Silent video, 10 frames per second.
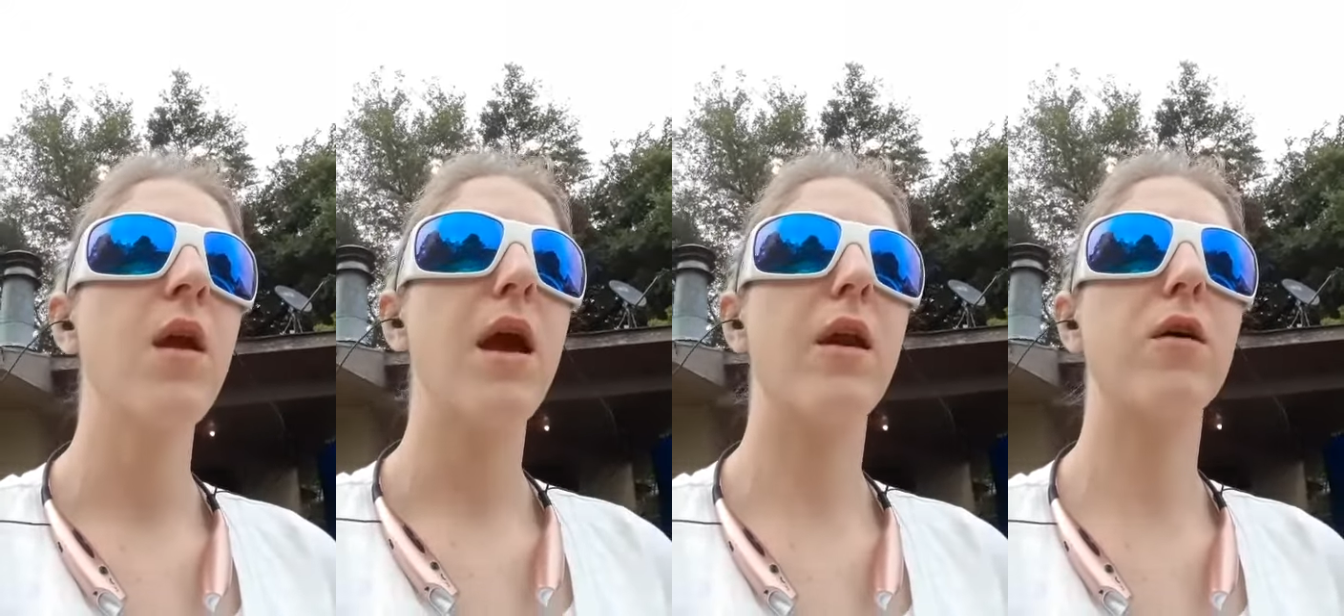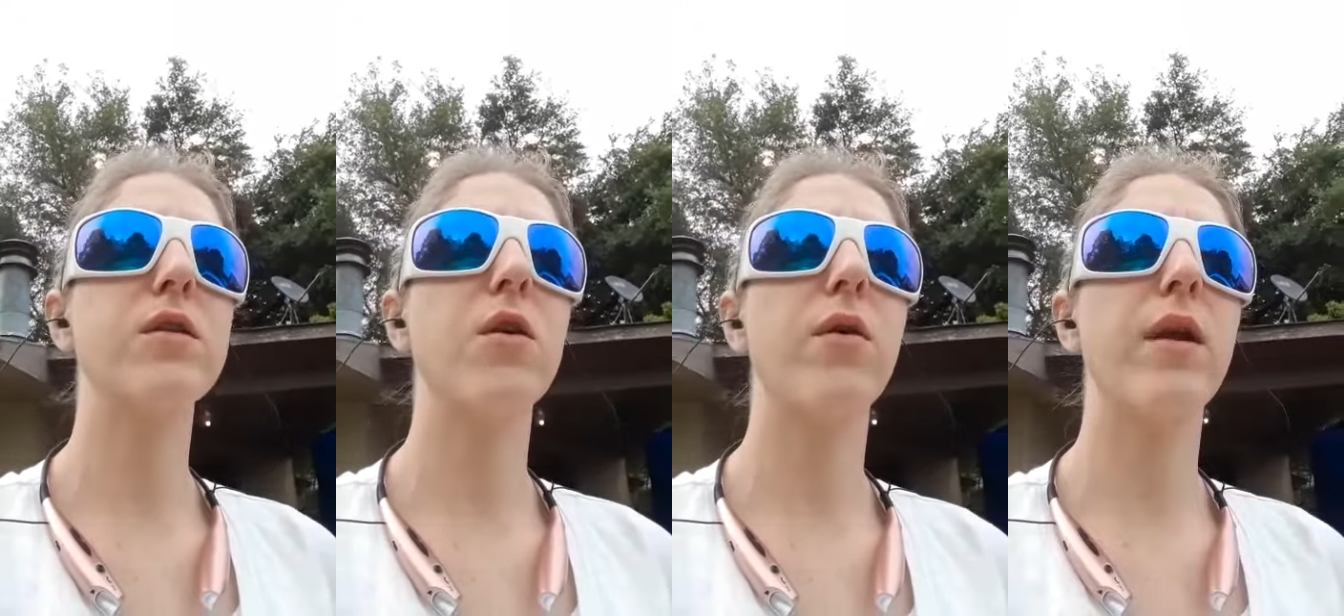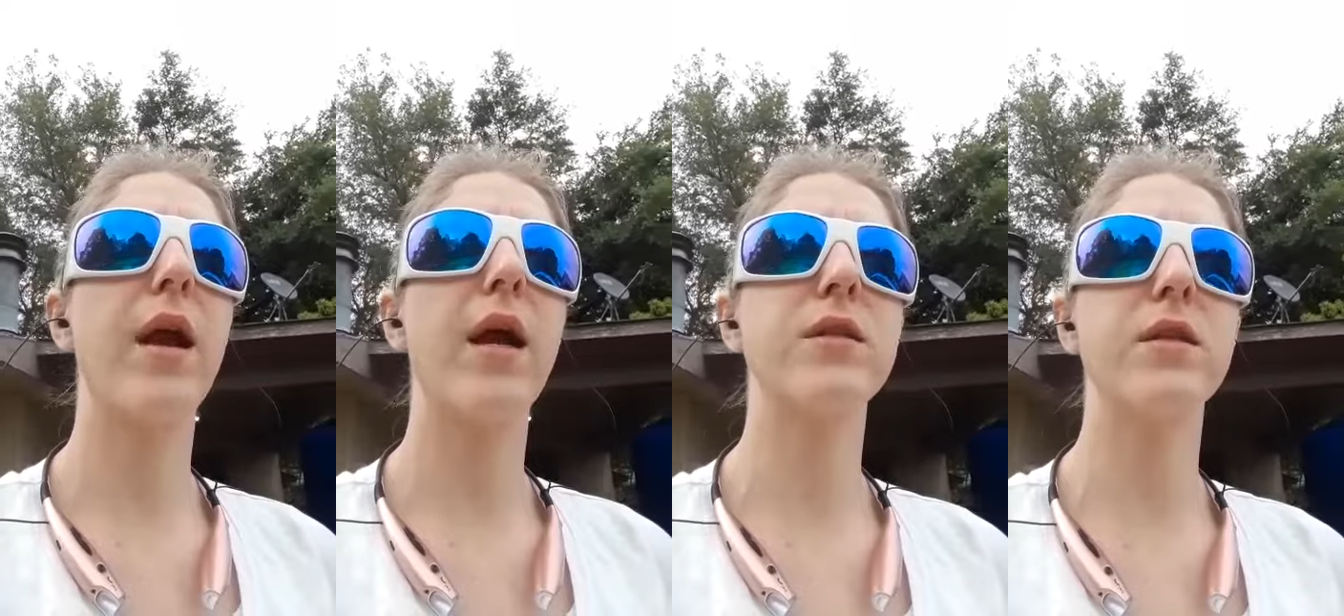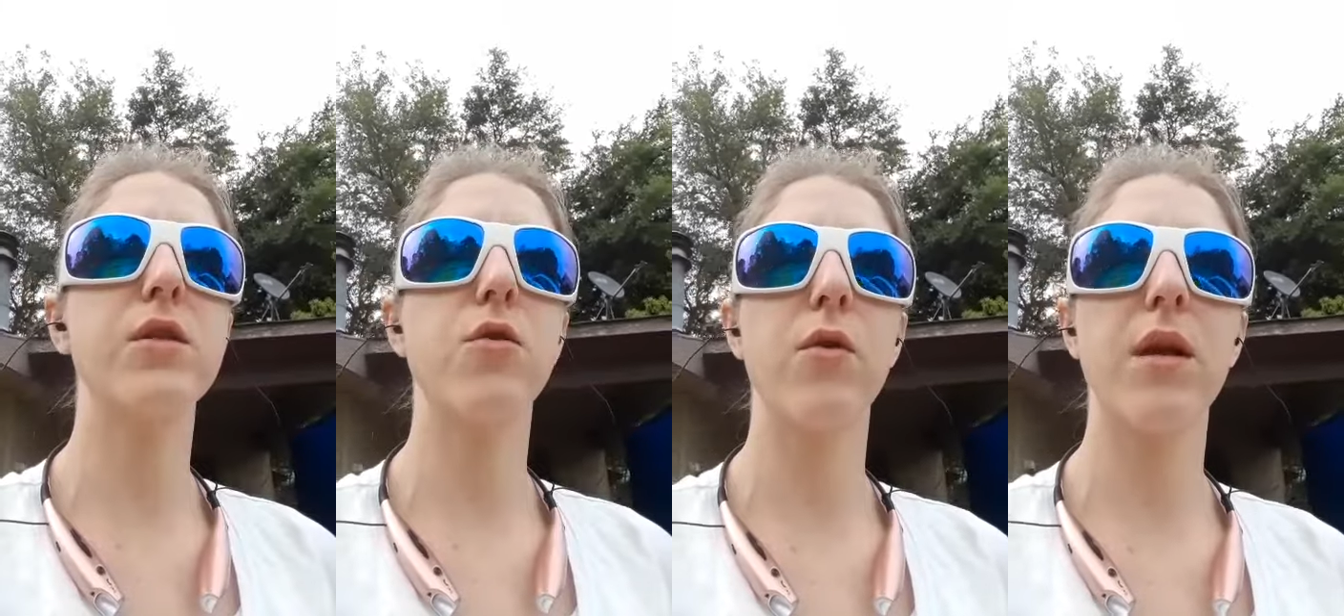And also it has a
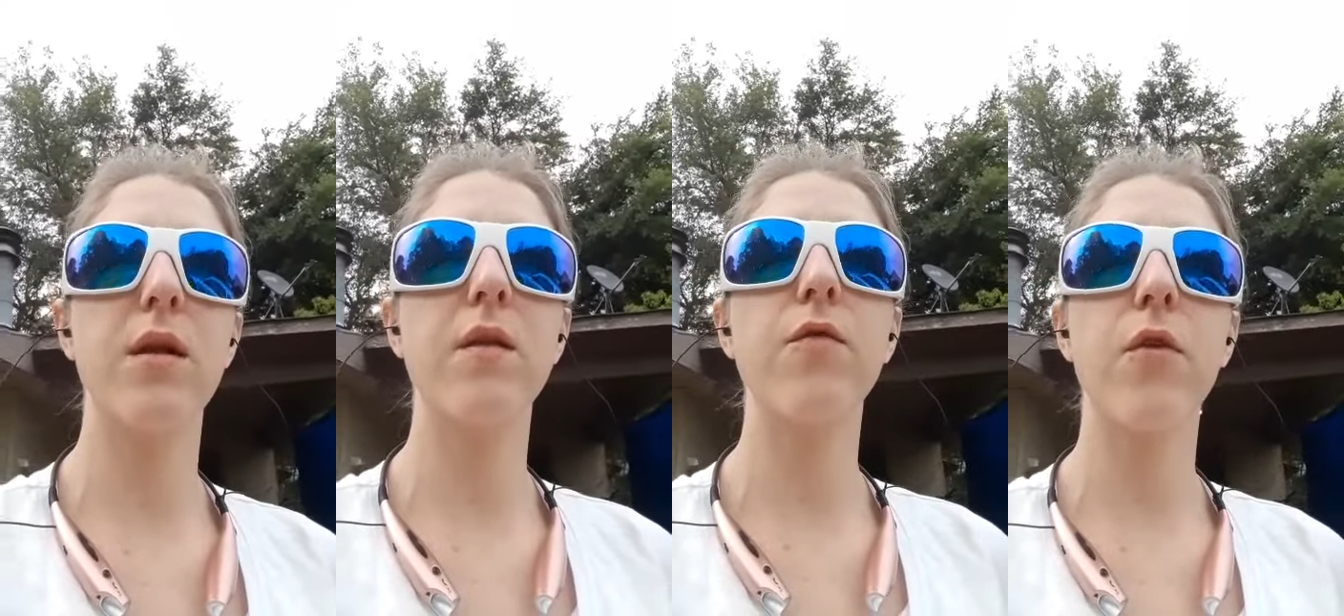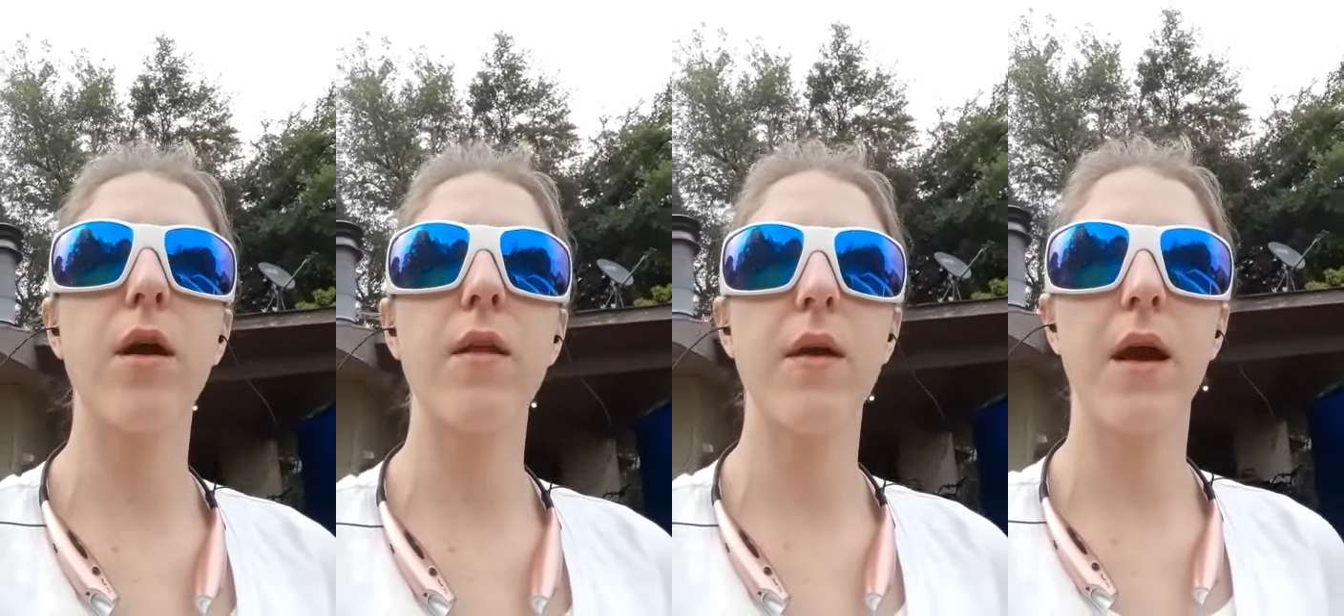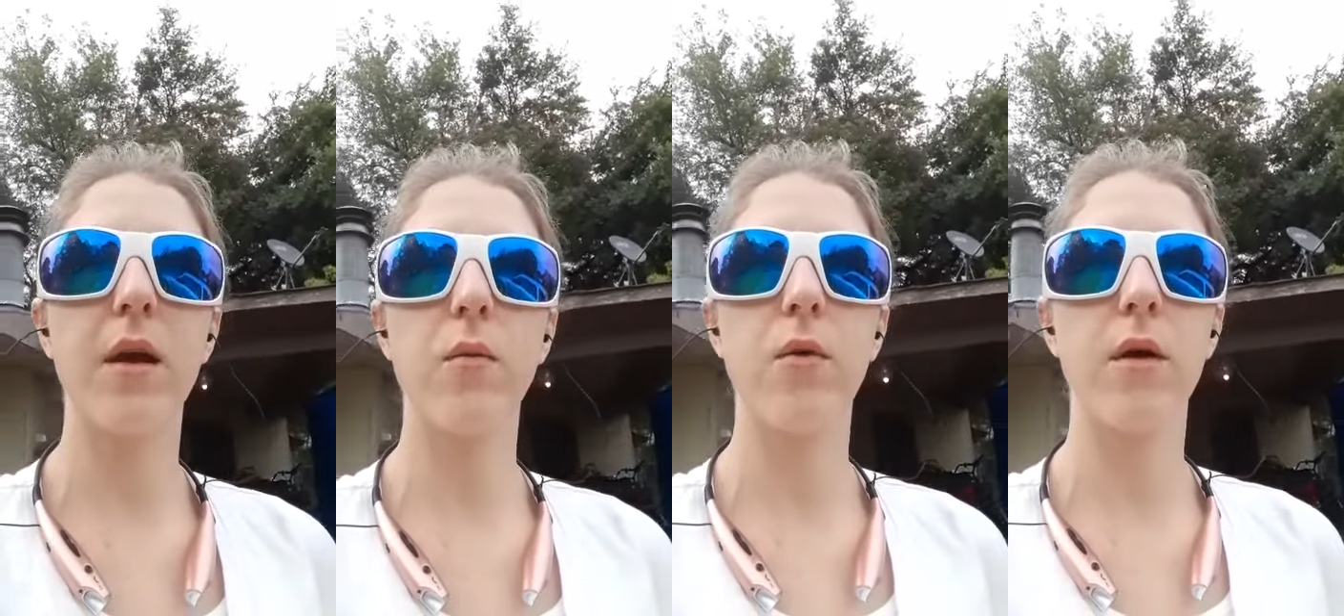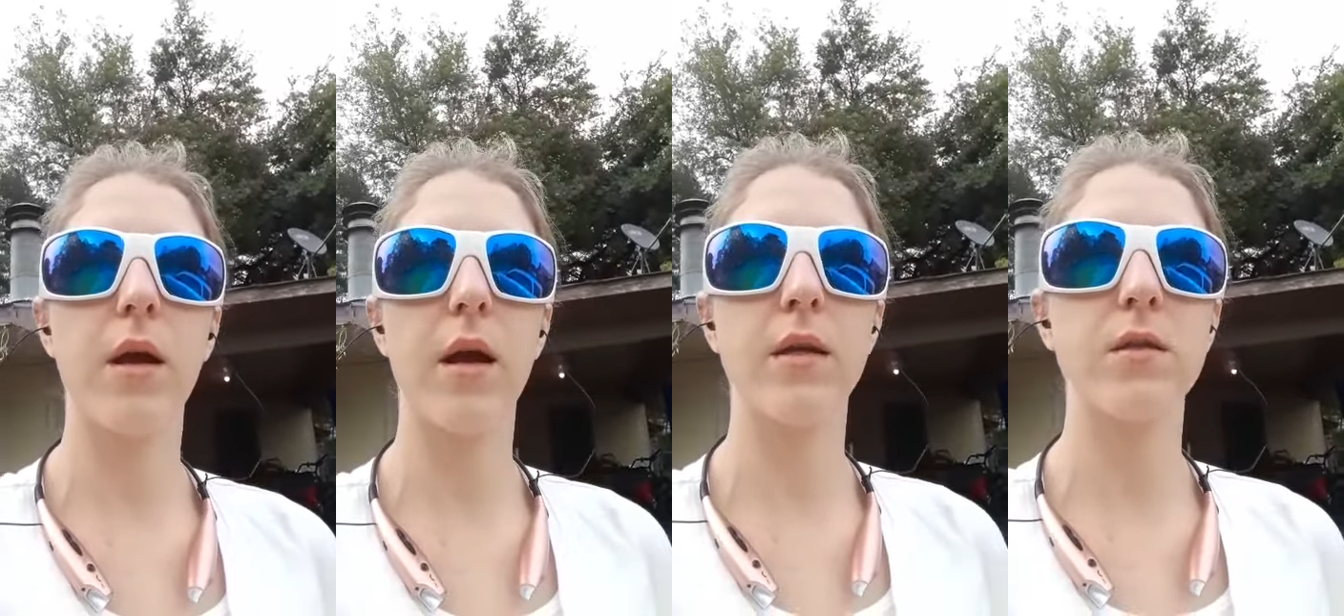screen in the front that where it
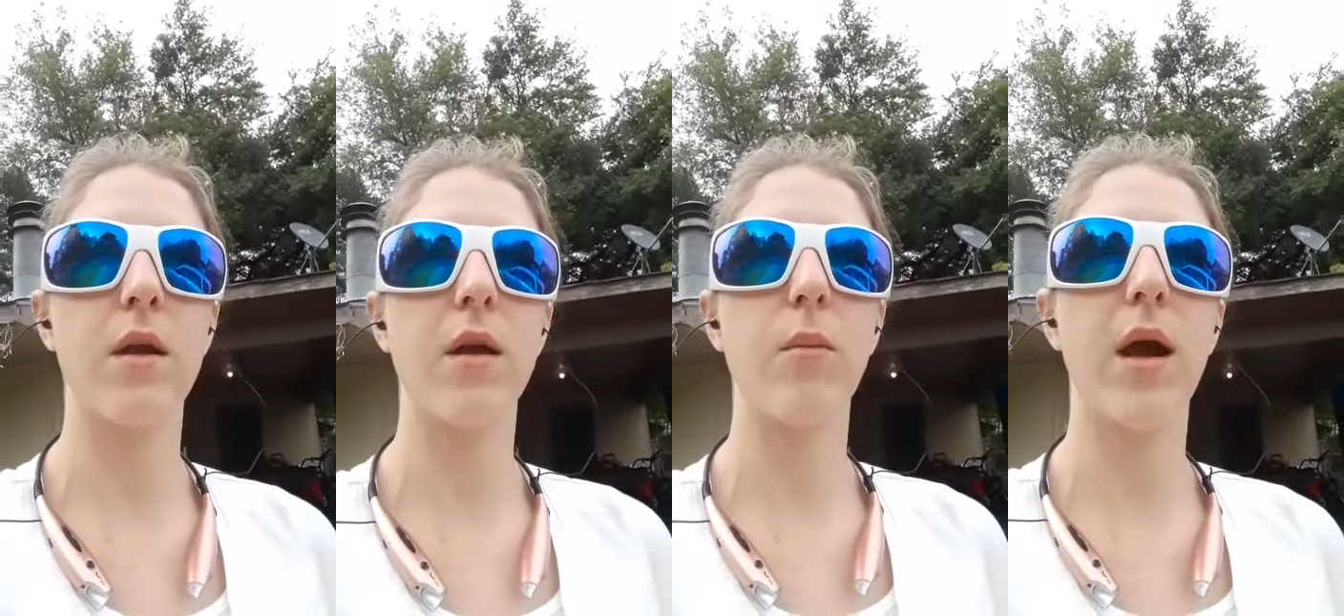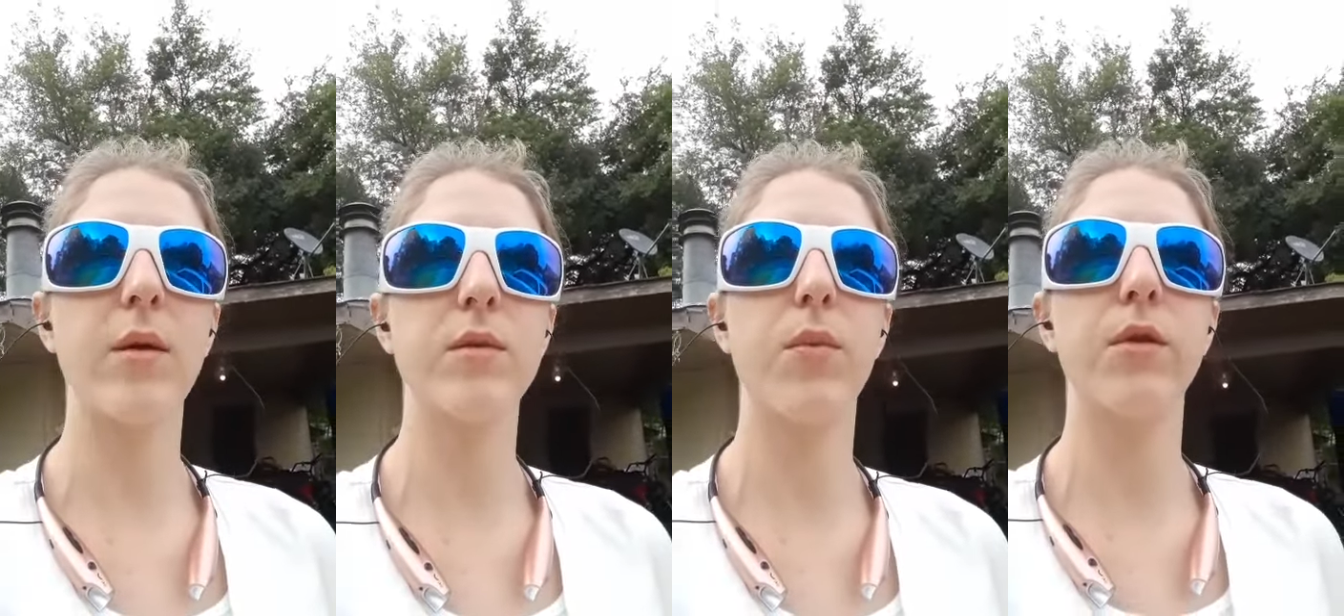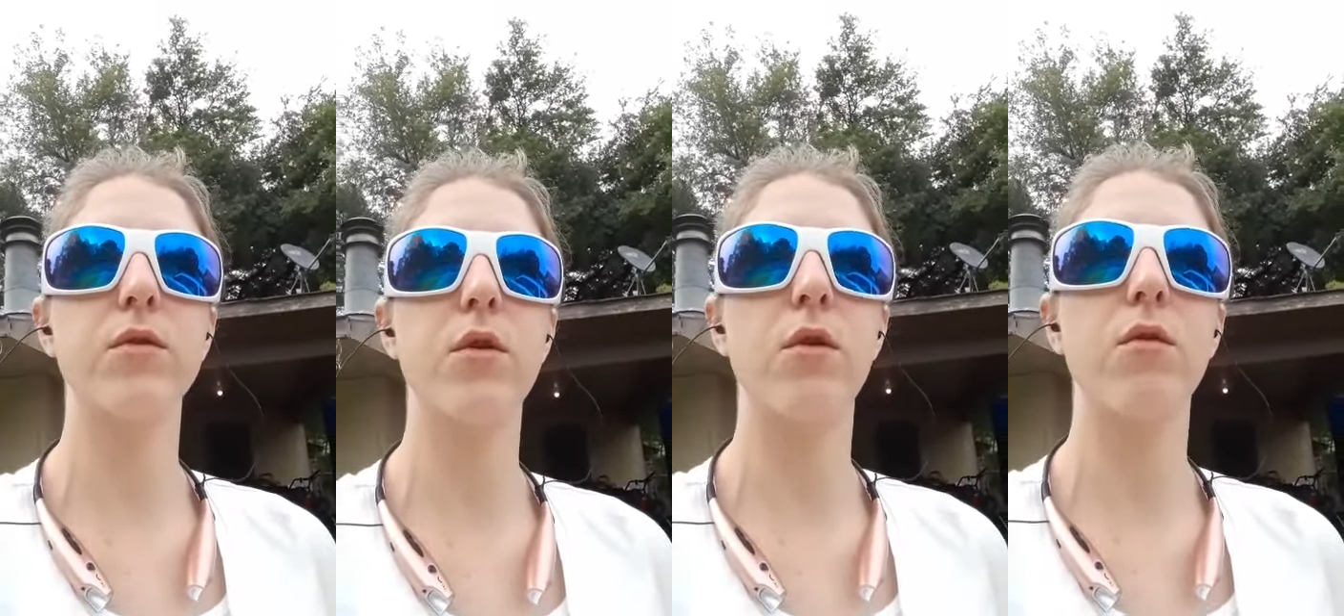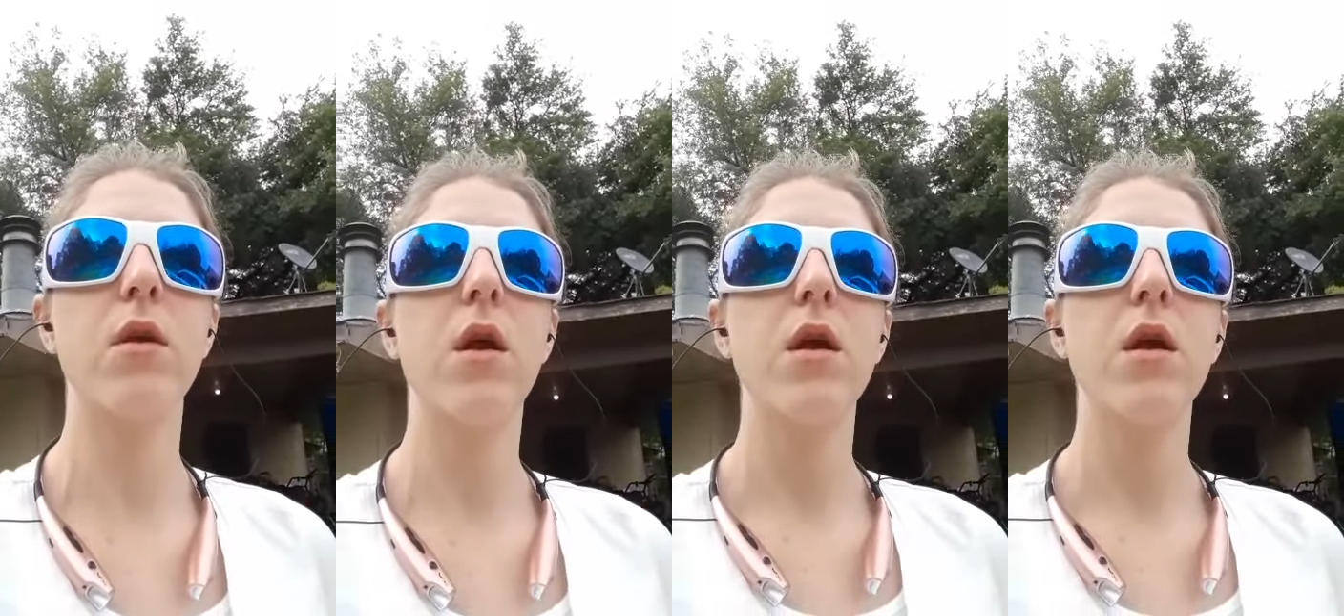has like maps, Bluetooth,